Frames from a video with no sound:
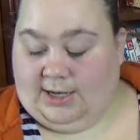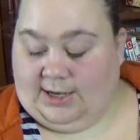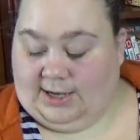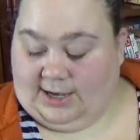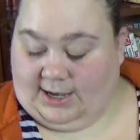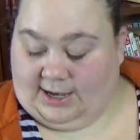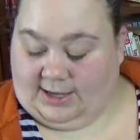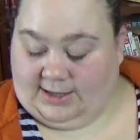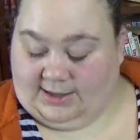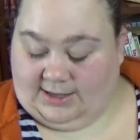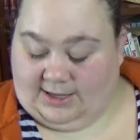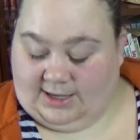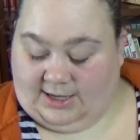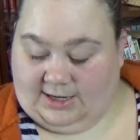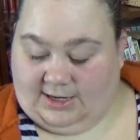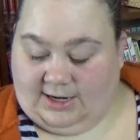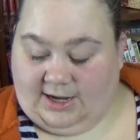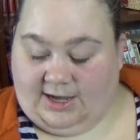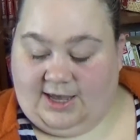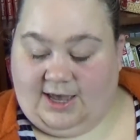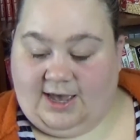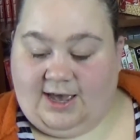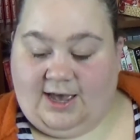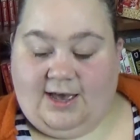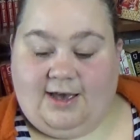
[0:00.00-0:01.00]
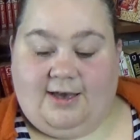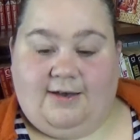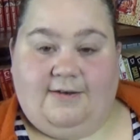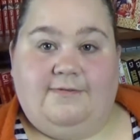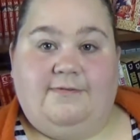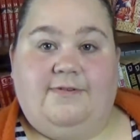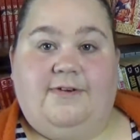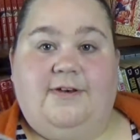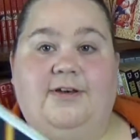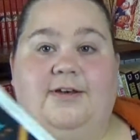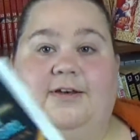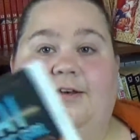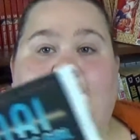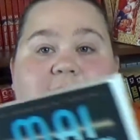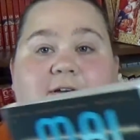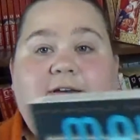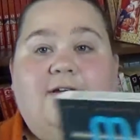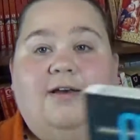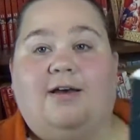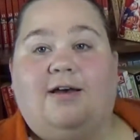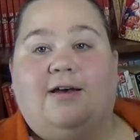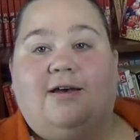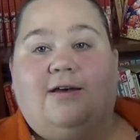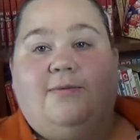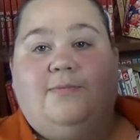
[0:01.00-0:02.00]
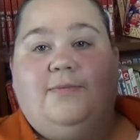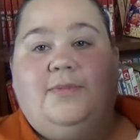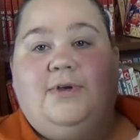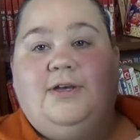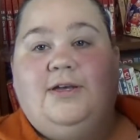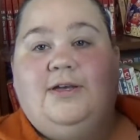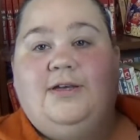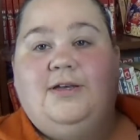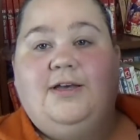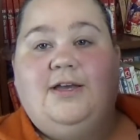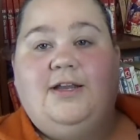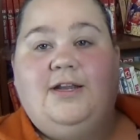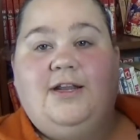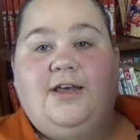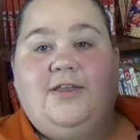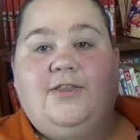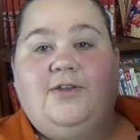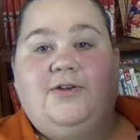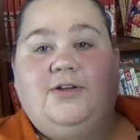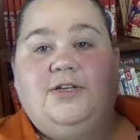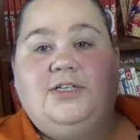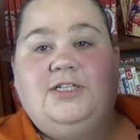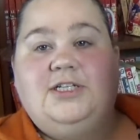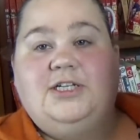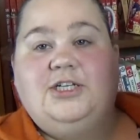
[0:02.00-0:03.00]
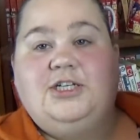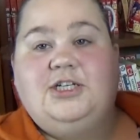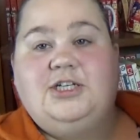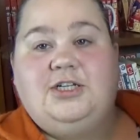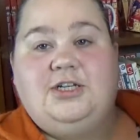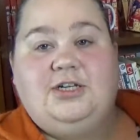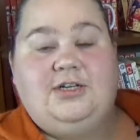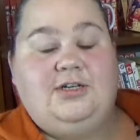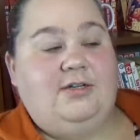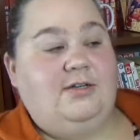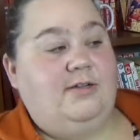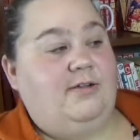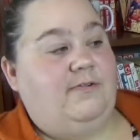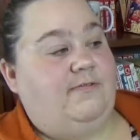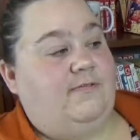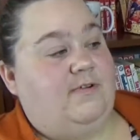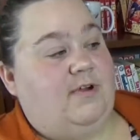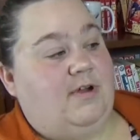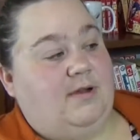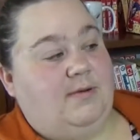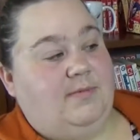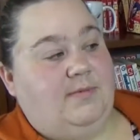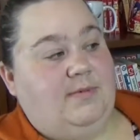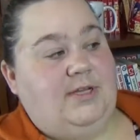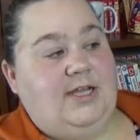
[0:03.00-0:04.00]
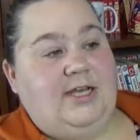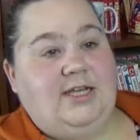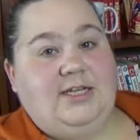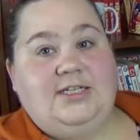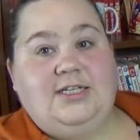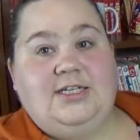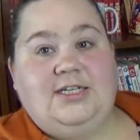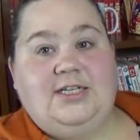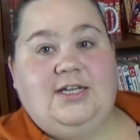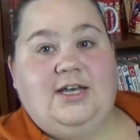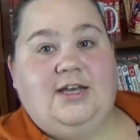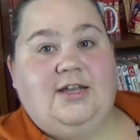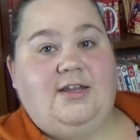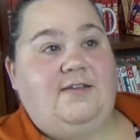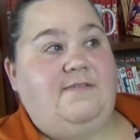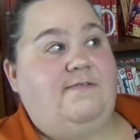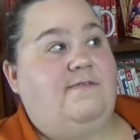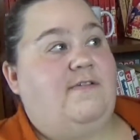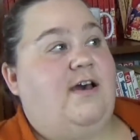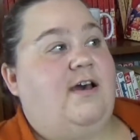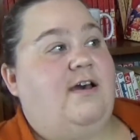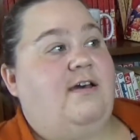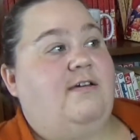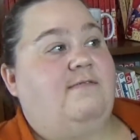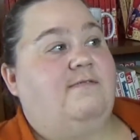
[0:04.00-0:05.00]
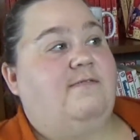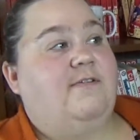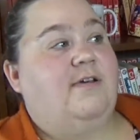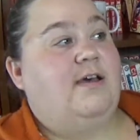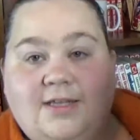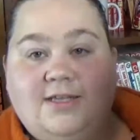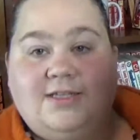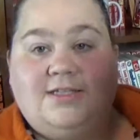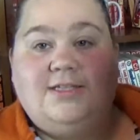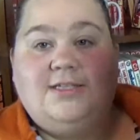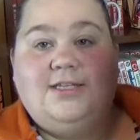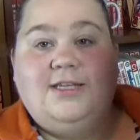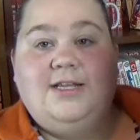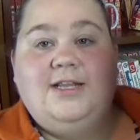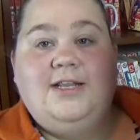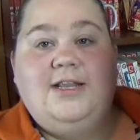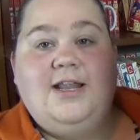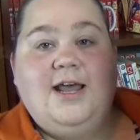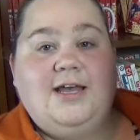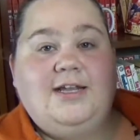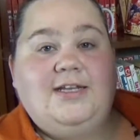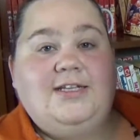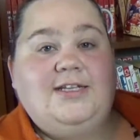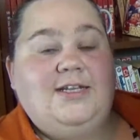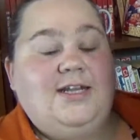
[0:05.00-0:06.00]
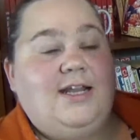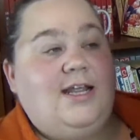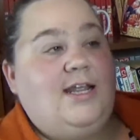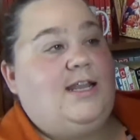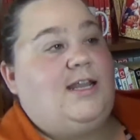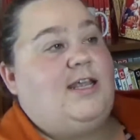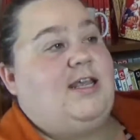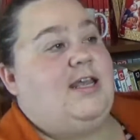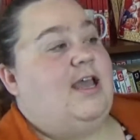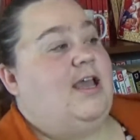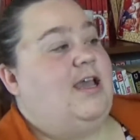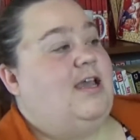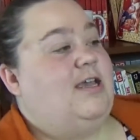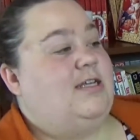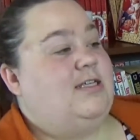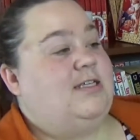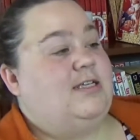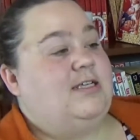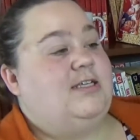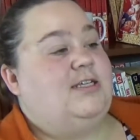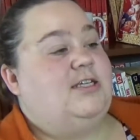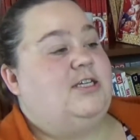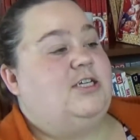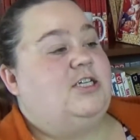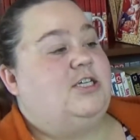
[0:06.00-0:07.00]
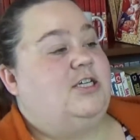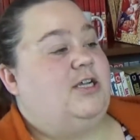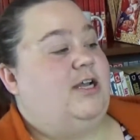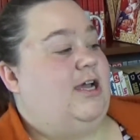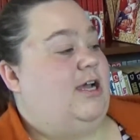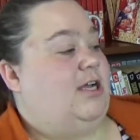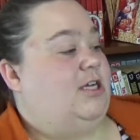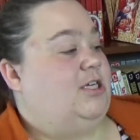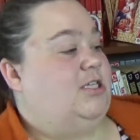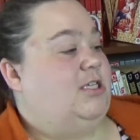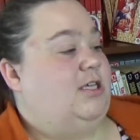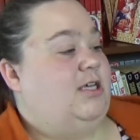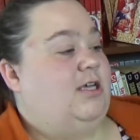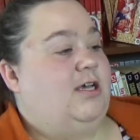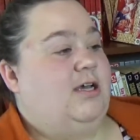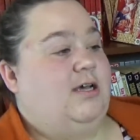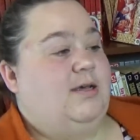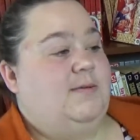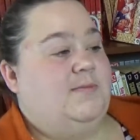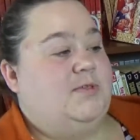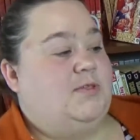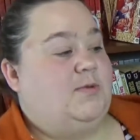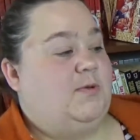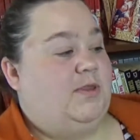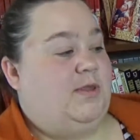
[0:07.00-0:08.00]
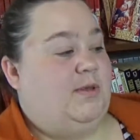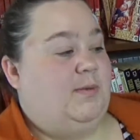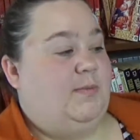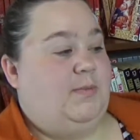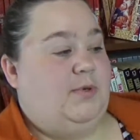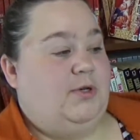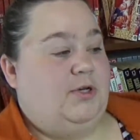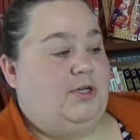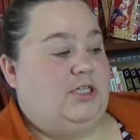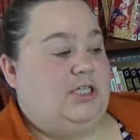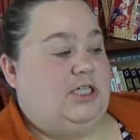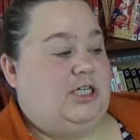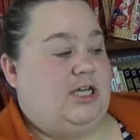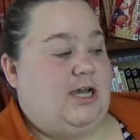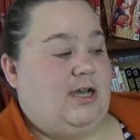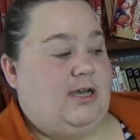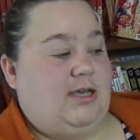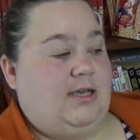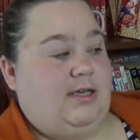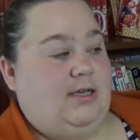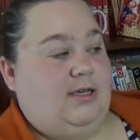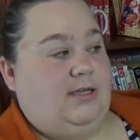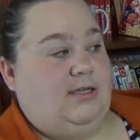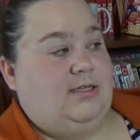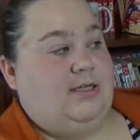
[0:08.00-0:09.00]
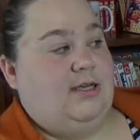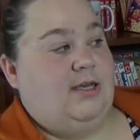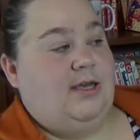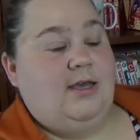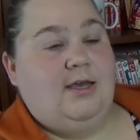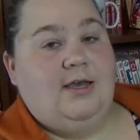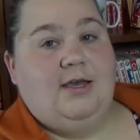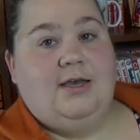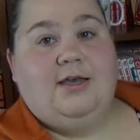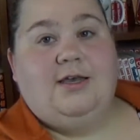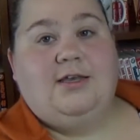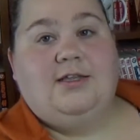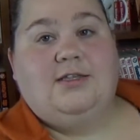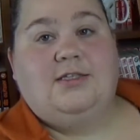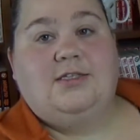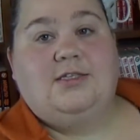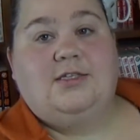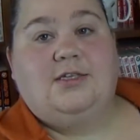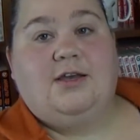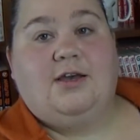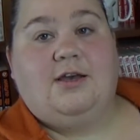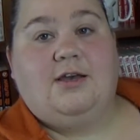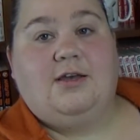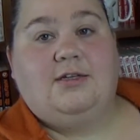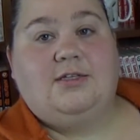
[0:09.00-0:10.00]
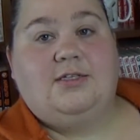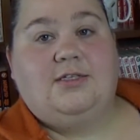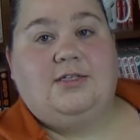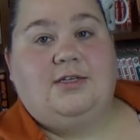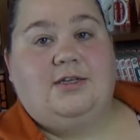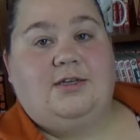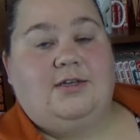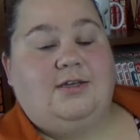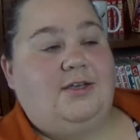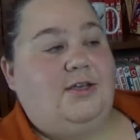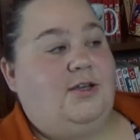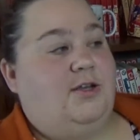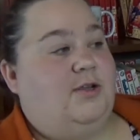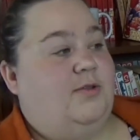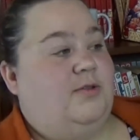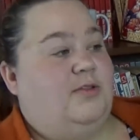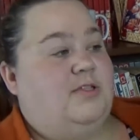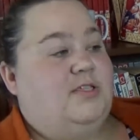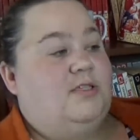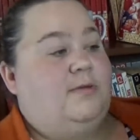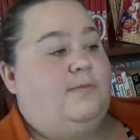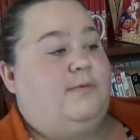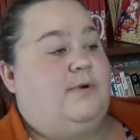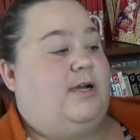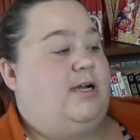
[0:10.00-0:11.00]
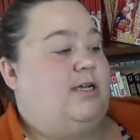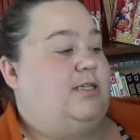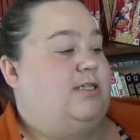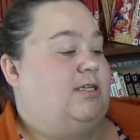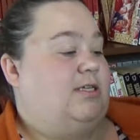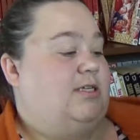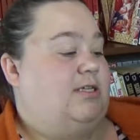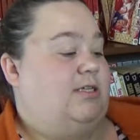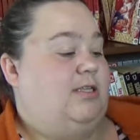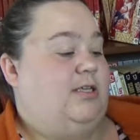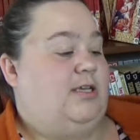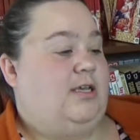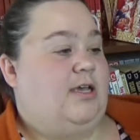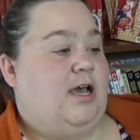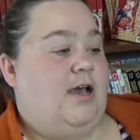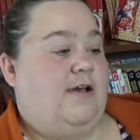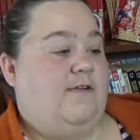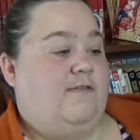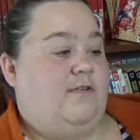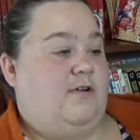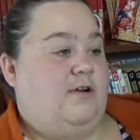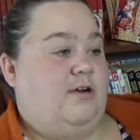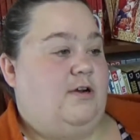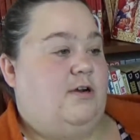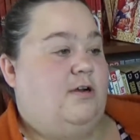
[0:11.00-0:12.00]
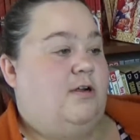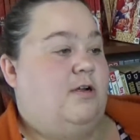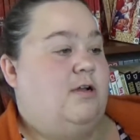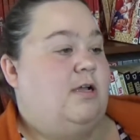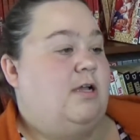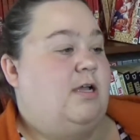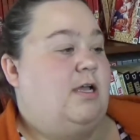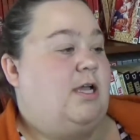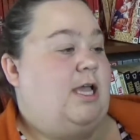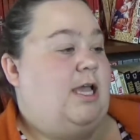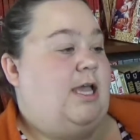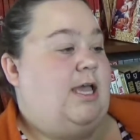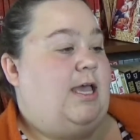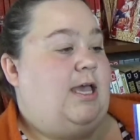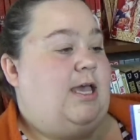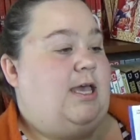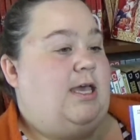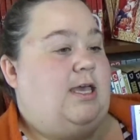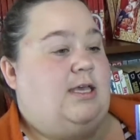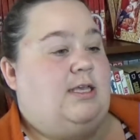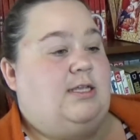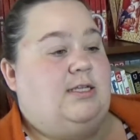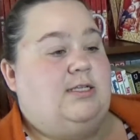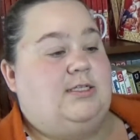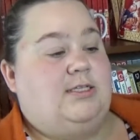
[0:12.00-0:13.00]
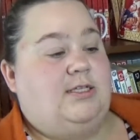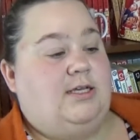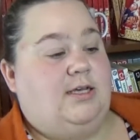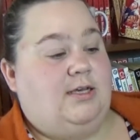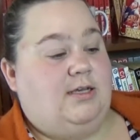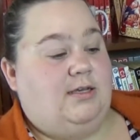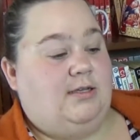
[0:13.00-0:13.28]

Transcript: And then I have another edition from 1995. This 1988 edition actually comes with a book jacket. It's got, you know, the surprise under the cover, and